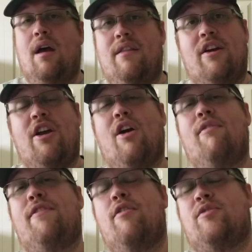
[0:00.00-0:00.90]
There you go,
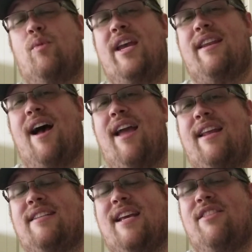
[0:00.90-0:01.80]
folks. Week 9
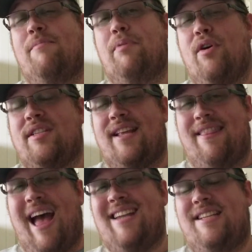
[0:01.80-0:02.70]
is in the books.
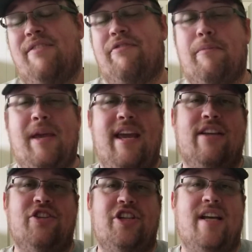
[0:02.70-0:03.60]
That's it for
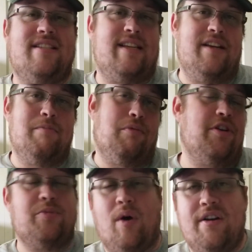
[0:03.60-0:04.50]
me. Justin,
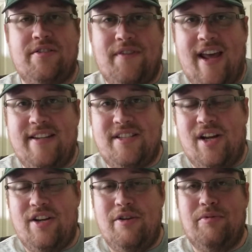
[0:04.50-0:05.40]
Bridgewater's Finest
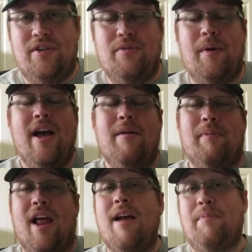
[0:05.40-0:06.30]
on YouTube.
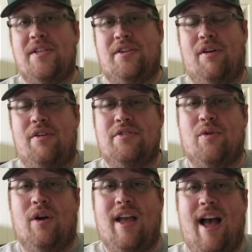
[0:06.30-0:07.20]
Blockbuster
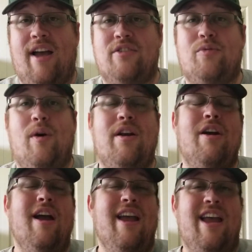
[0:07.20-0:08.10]
underscore guy on
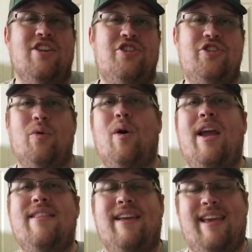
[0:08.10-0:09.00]
Twitter.
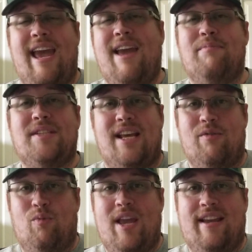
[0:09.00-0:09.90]
Enjoy the games
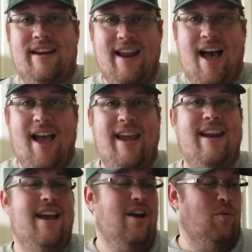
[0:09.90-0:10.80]
in Week
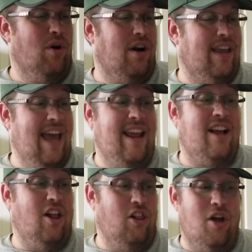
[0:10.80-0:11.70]
9. We're
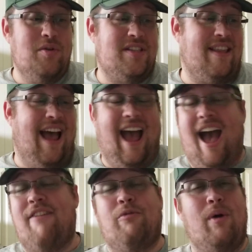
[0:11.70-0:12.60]
getting close to the
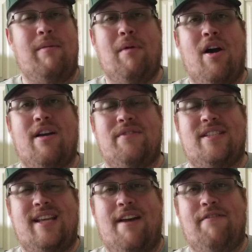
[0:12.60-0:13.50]
halfway mark of the
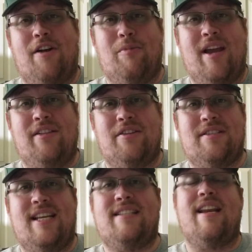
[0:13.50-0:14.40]
CFL regular
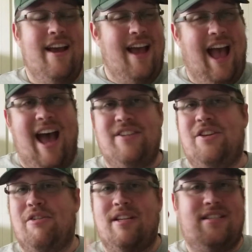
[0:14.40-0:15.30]
season. As
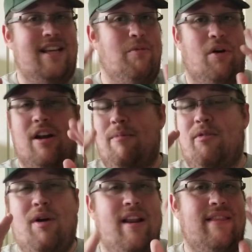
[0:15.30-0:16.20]
you can see, we're going to be
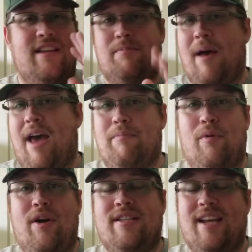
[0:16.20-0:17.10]
running these bad
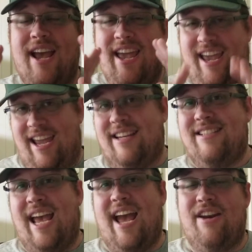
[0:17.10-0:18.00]
boys in
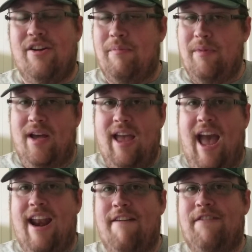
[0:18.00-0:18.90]
tandem.
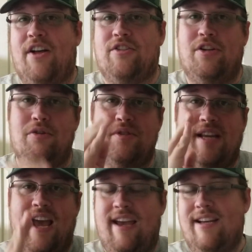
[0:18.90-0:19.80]
NFL
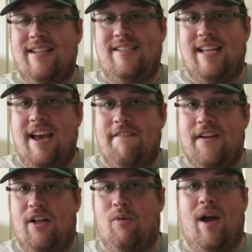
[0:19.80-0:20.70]
Tuesday,
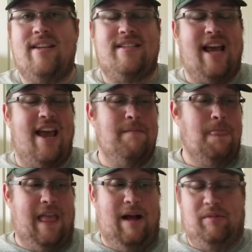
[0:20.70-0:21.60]
CFL Wednesday.
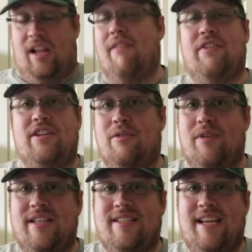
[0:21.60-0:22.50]
I'm loving
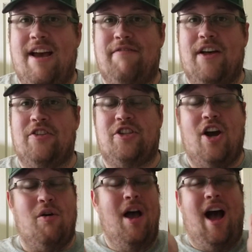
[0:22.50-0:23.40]
doing the CFL
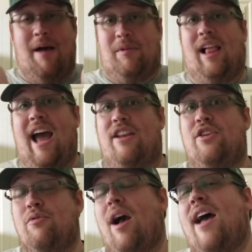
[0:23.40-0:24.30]
show. I'm glad
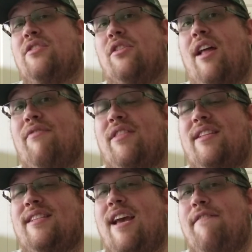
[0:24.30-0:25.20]
you guys are loving the
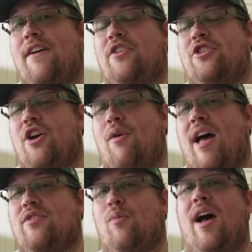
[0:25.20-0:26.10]
CFL show
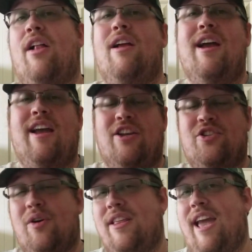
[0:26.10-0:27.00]
as well.
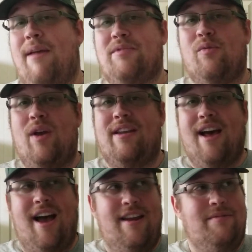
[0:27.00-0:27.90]
Enjoy the games in Week
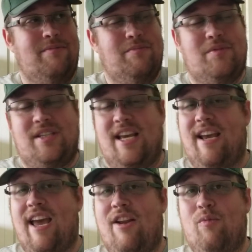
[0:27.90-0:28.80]
9. See you
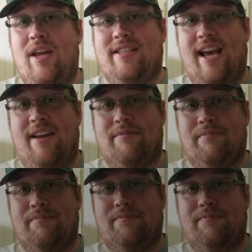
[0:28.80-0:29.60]
again in Week 10.